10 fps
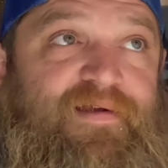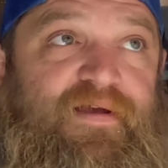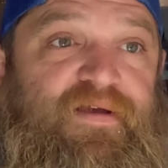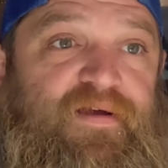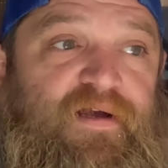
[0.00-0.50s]
Uh,
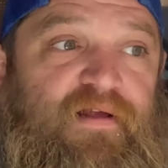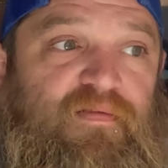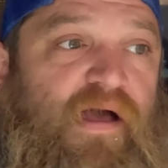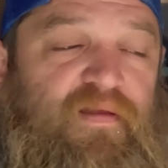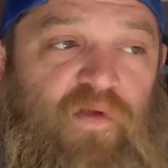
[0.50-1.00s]
a
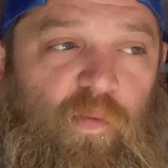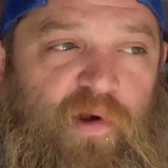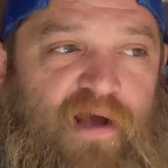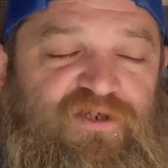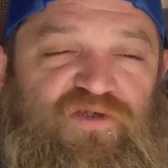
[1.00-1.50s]
lot of little
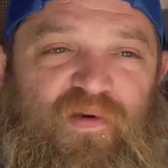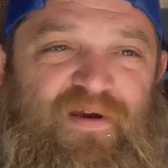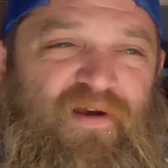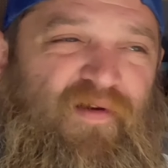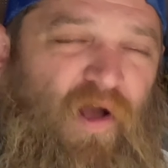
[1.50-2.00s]
projects around
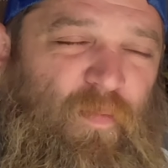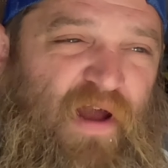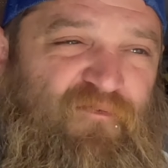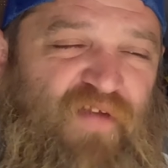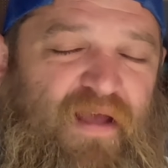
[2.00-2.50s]
here, helping
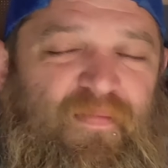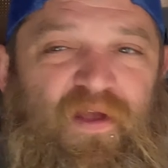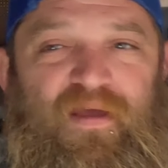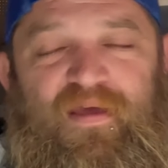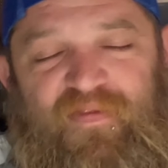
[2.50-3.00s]
out
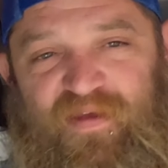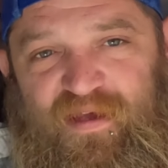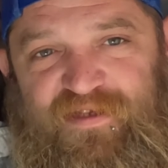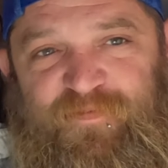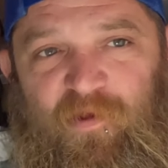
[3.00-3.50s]
family, getting the
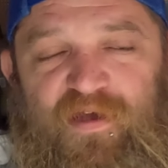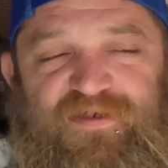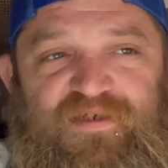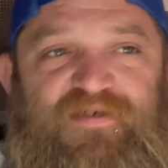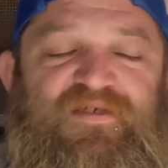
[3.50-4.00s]
kids
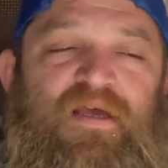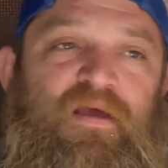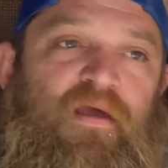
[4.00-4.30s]
places,